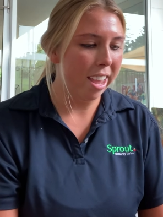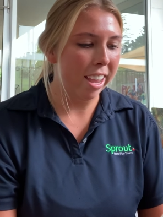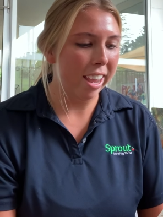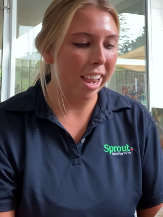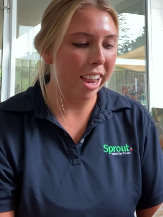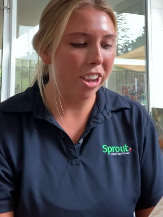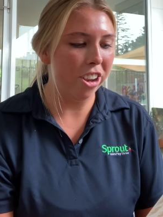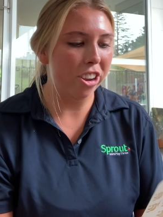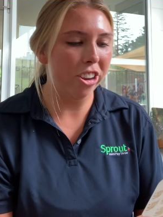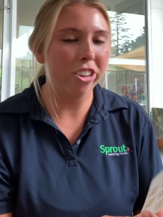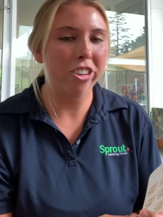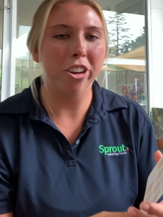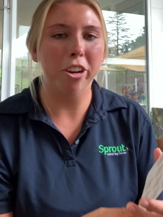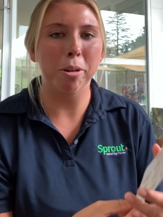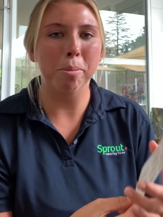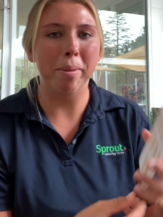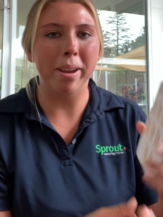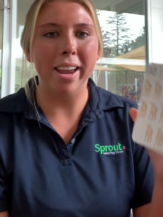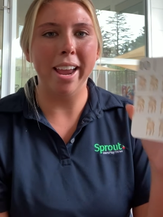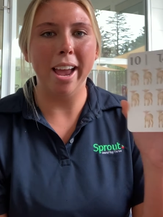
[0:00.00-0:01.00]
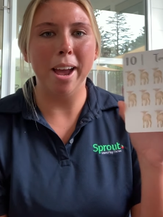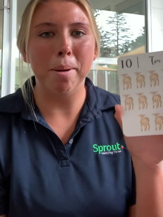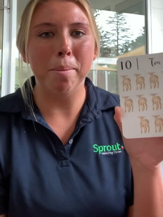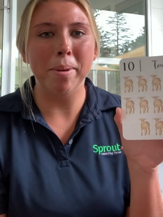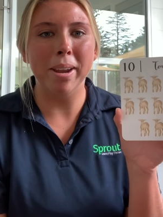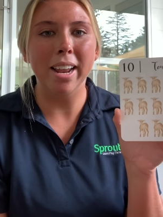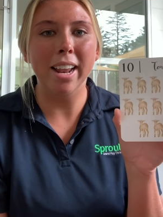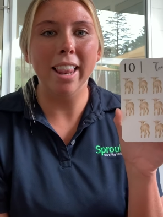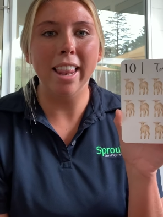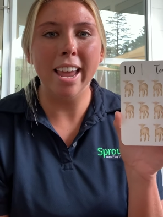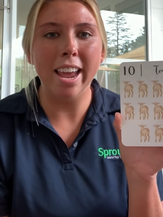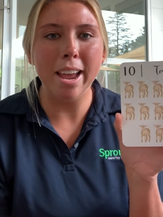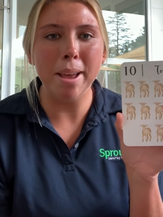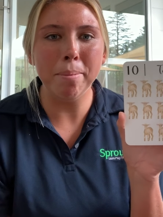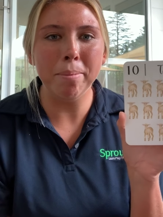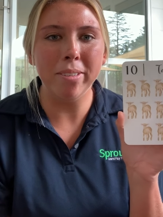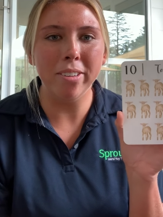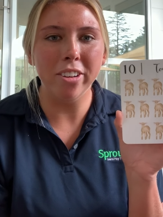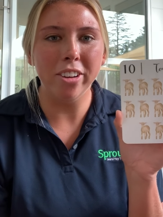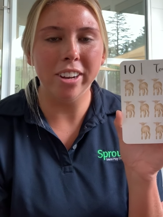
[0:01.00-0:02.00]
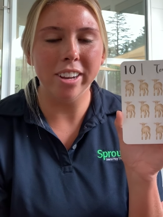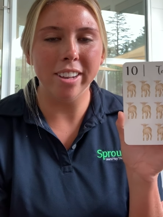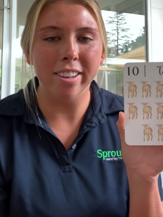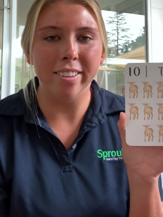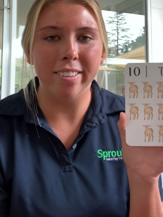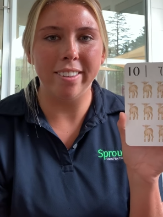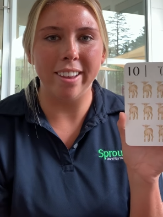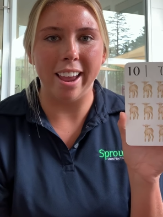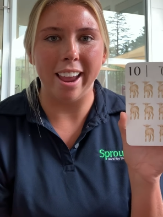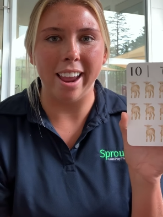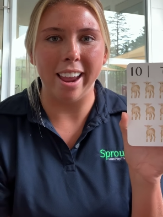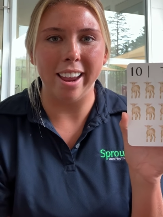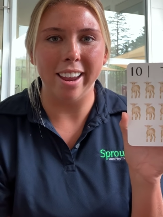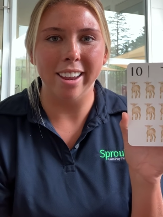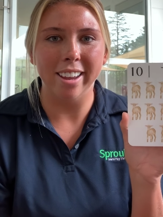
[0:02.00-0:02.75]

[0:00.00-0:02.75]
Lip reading: Can you tell me how many lambs you can see?